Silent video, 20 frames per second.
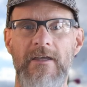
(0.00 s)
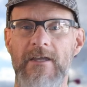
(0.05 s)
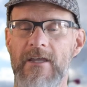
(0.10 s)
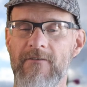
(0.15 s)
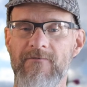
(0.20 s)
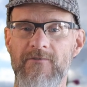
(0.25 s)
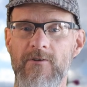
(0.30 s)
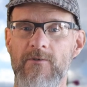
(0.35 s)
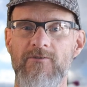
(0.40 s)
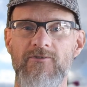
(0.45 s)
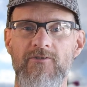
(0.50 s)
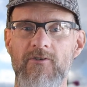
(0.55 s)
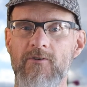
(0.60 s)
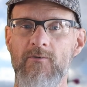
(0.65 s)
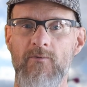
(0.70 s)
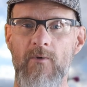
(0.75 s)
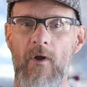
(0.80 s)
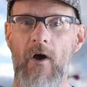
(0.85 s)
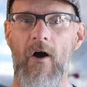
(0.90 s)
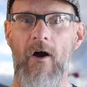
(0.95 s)
If you
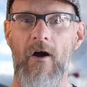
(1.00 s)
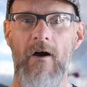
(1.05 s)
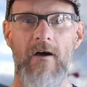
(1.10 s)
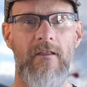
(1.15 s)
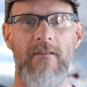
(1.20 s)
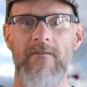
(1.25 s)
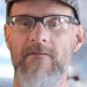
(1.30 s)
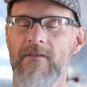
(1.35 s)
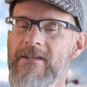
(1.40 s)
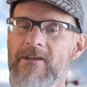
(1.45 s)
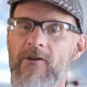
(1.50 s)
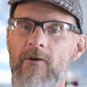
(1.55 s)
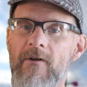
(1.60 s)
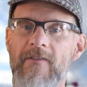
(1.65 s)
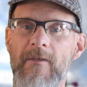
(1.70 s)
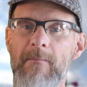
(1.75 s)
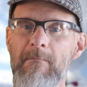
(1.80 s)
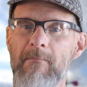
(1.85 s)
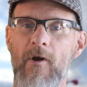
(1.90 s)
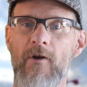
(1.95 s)
shoot RAW, then you're
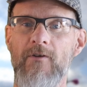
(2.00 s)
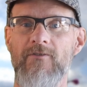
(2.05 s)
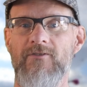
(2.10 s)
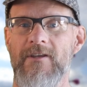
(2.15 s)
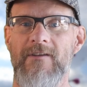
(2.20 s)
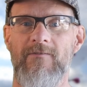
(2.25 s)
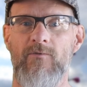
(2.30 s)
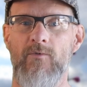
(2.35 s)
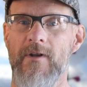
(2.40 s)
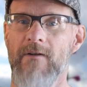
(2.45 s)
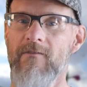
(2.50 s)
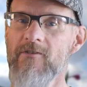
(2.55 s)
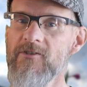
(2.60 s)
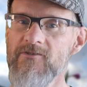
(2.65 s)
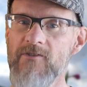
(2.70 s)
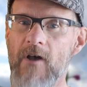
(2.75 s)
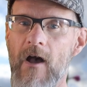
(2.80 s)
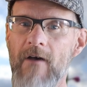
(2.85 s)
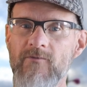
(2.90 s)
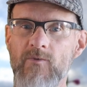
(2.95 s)
at the mercy of whatever
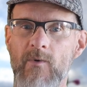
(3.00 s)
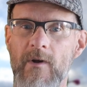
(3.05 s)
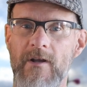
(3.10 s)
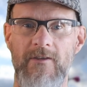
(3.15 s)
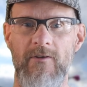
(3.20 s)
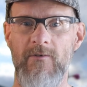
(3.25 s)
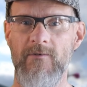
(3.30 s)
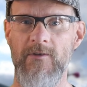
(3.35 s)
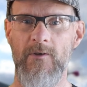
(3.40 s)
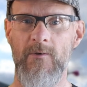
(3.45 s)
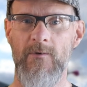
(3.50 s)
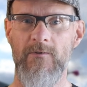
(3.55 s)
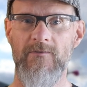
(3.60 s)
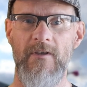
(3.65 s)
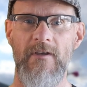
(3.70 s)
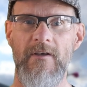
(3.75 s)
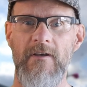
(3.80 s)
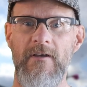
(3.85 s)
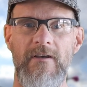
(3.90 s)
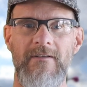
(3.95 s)
software you use
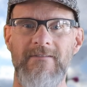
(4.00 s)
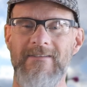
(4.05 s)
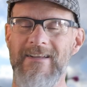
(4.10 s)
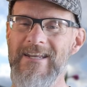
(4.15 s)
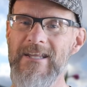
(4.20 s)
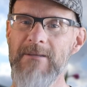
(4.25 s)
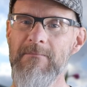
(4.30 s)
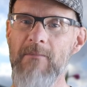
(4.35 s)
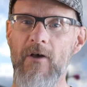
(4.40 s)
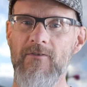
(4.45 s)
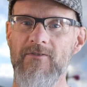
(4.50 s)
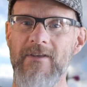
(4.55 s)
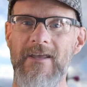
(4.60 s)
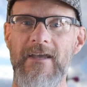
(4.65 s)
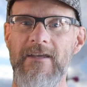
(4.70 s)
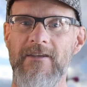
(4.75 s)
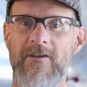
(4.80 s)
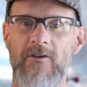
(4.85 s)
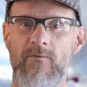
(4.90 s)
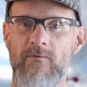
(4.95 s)
to
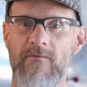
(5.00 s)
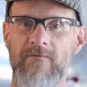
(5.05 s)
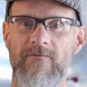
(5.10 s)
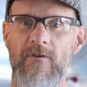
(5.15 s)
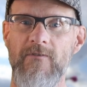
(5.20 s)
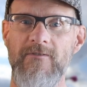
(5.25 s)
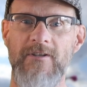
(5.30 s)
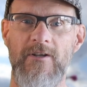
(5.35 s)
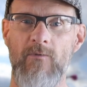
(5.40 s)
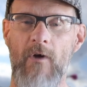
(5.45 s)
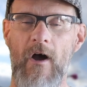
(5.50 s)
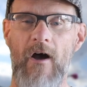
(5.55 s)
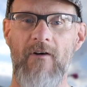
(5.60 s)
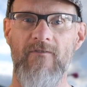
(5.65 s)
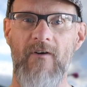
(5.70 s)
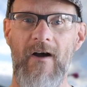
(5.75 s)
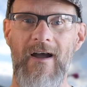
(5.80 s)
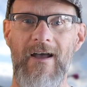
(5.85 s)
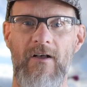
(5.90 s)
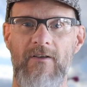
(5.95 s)
demosaic your Fuji RAW
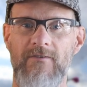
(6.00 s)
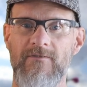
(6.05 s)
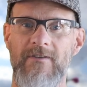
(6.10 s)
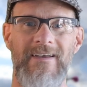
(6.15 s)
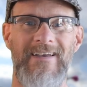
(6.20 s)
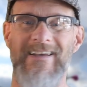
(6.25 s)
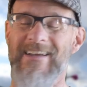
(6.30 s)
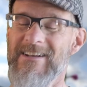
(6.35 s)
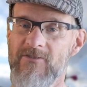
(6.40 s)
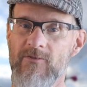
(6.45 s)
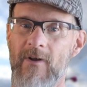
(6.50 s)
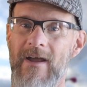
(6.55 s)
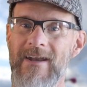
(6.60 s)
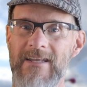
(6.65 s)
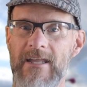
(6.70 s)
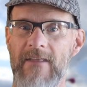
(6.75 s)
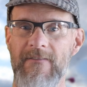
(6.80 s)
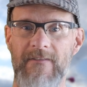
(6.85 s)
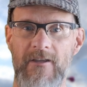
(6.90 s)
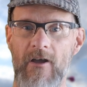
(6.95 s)
files and try to
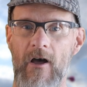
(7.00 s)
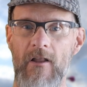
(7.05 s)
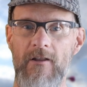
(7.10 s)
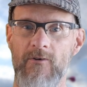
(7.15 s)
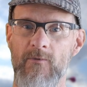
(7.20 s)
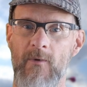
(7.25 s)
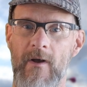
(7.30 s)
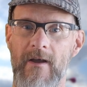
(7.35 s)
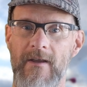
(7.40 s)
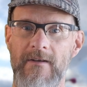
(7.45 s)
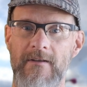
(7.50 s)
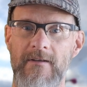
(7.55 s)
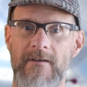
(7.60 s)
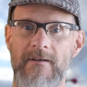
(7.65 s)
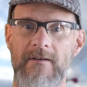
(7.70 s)
get the color right.